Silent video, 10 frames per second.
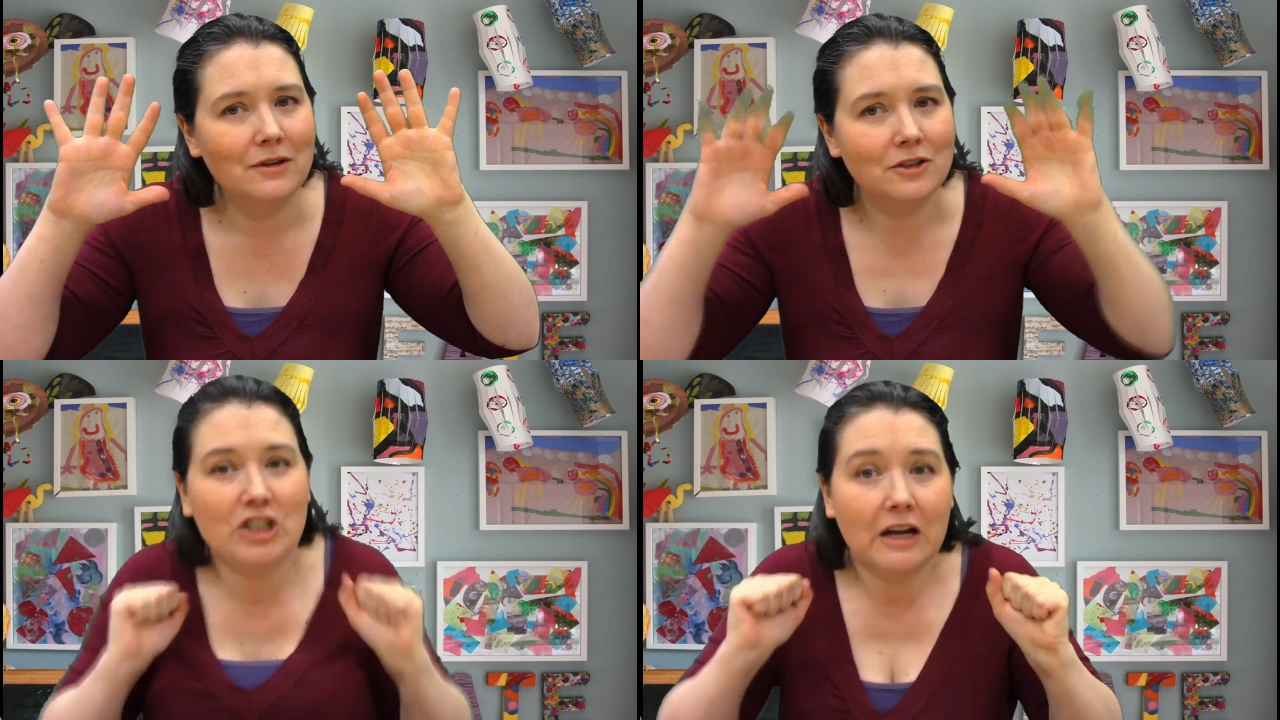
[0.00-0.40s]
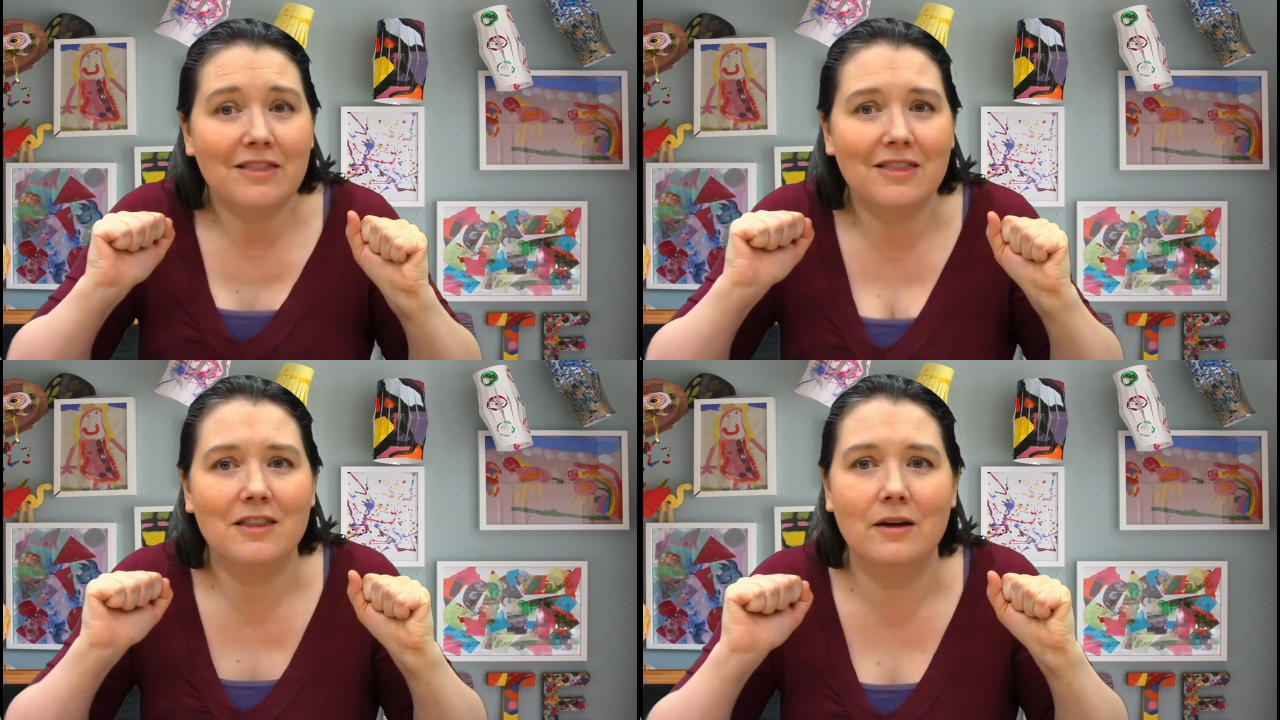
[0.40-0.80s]

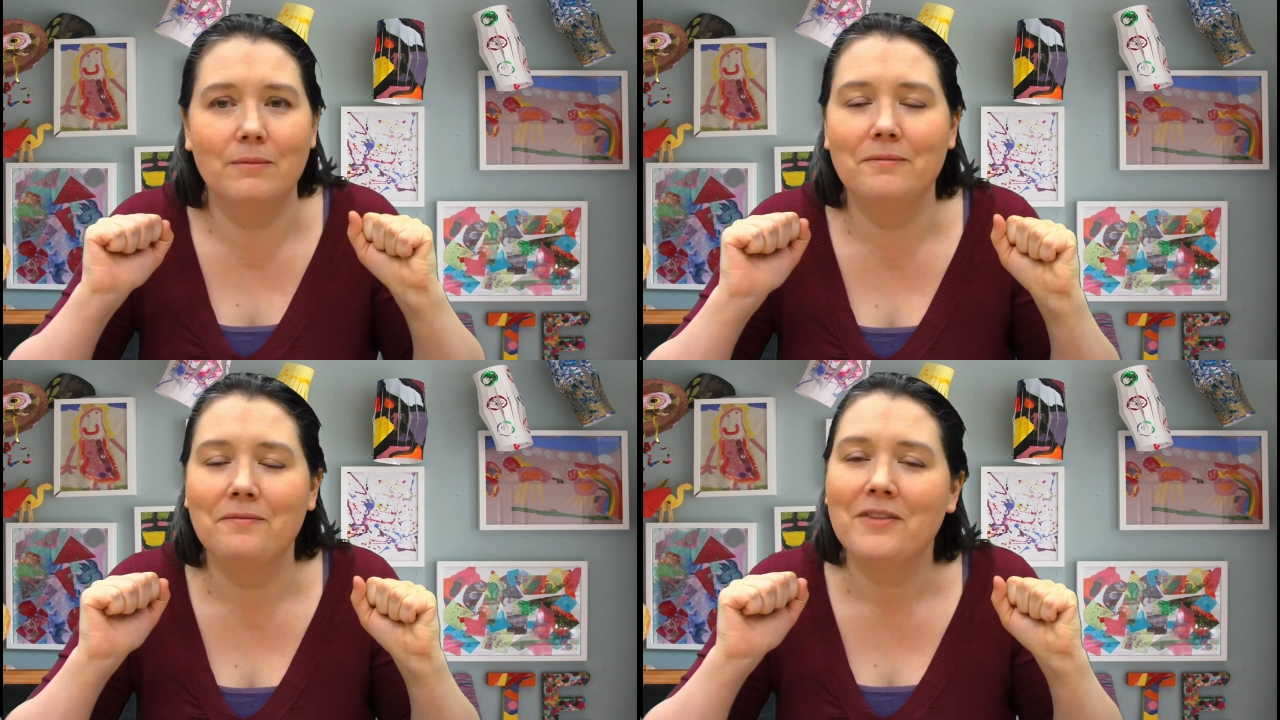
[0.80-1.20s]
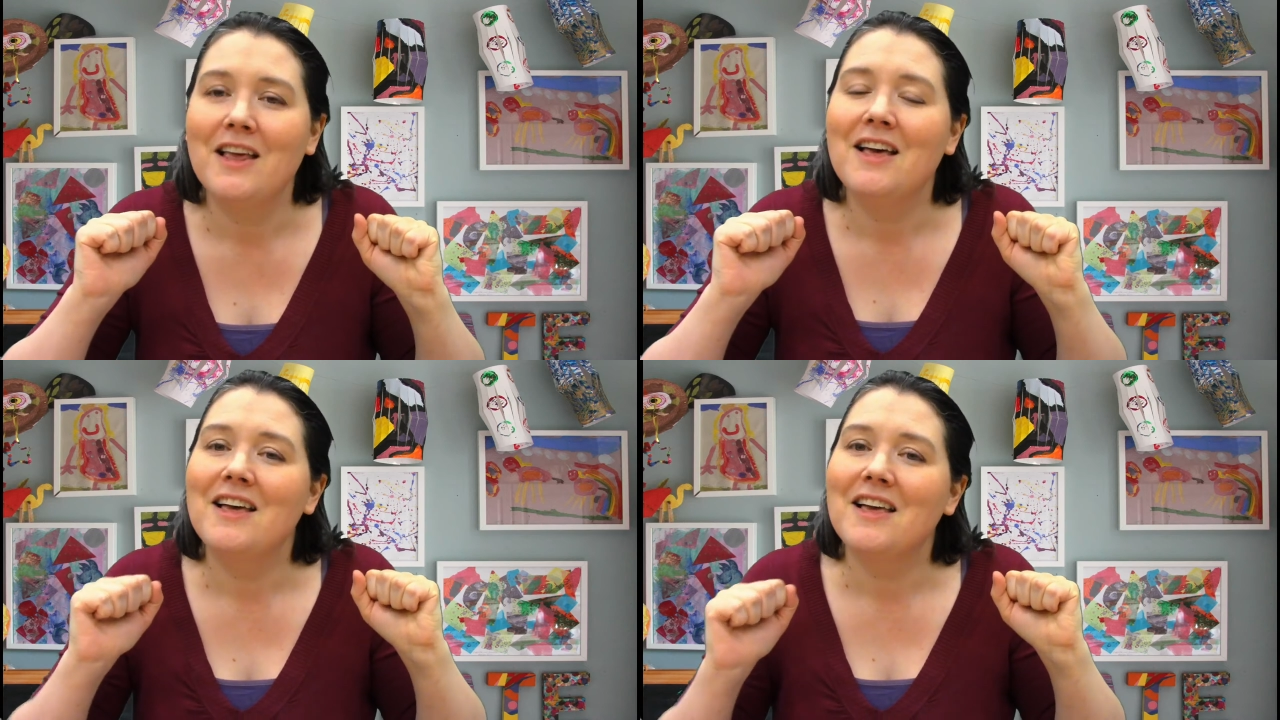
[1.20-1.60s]
shut them.
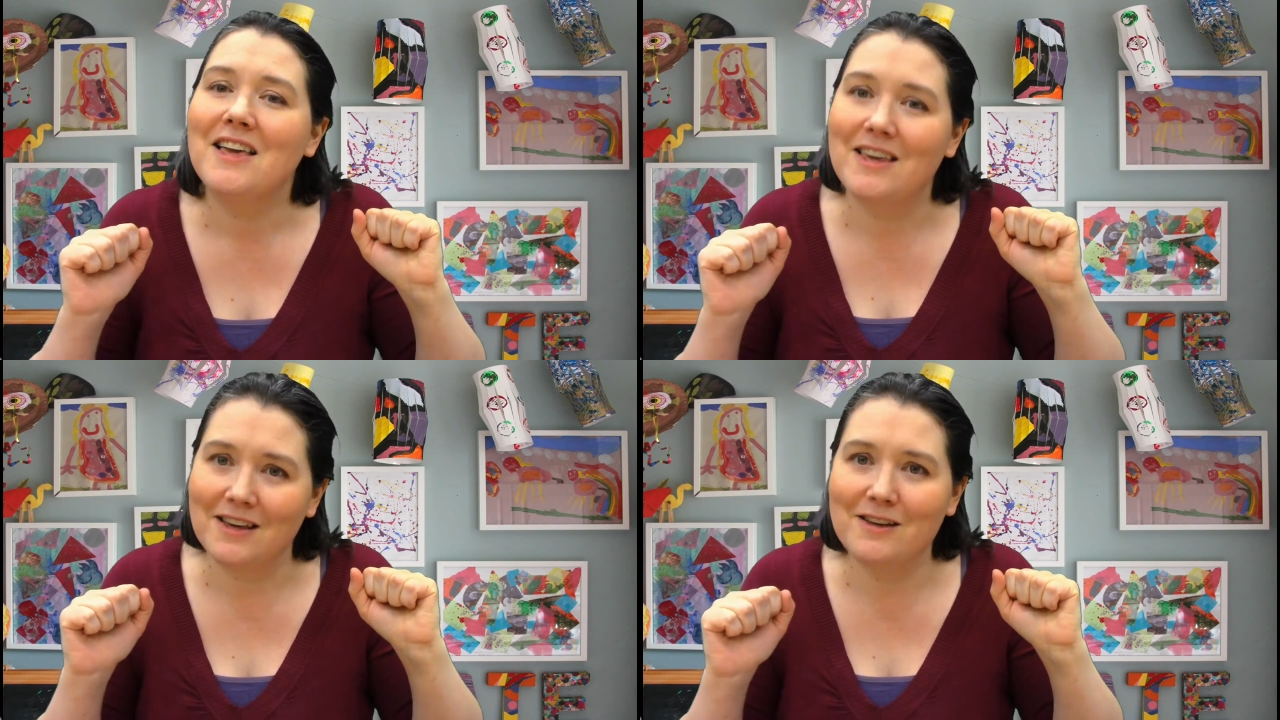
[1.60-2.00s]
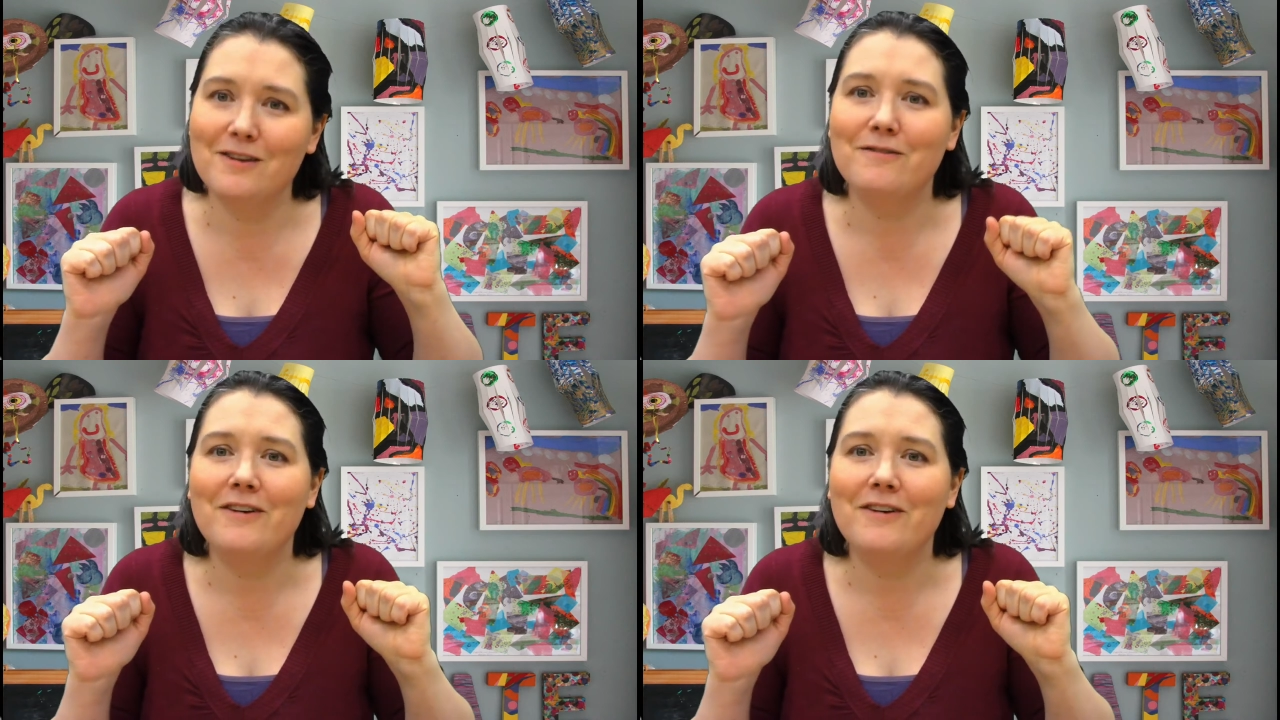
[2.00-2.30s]
Give